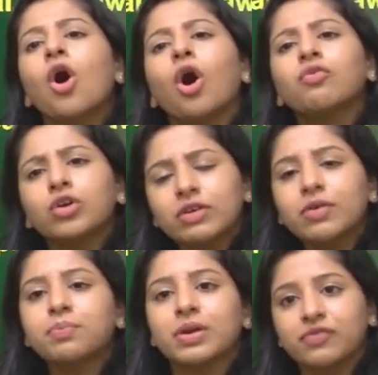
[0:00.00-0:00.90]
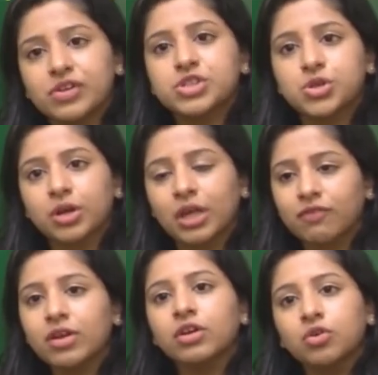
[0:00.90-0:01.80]
or whatever preference you are
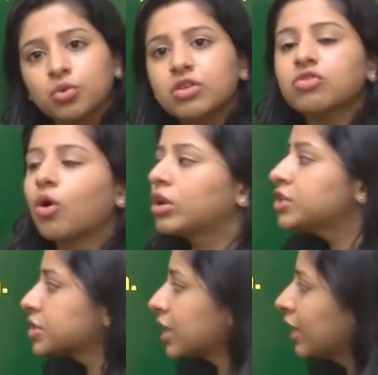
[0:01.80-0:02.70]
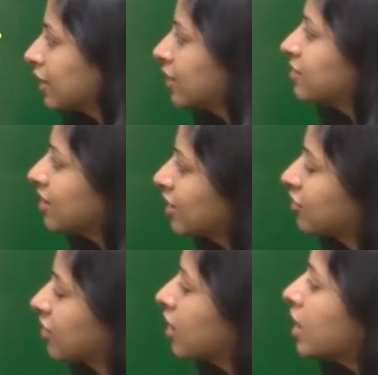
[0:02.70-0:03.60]
giving to this college criteria selection.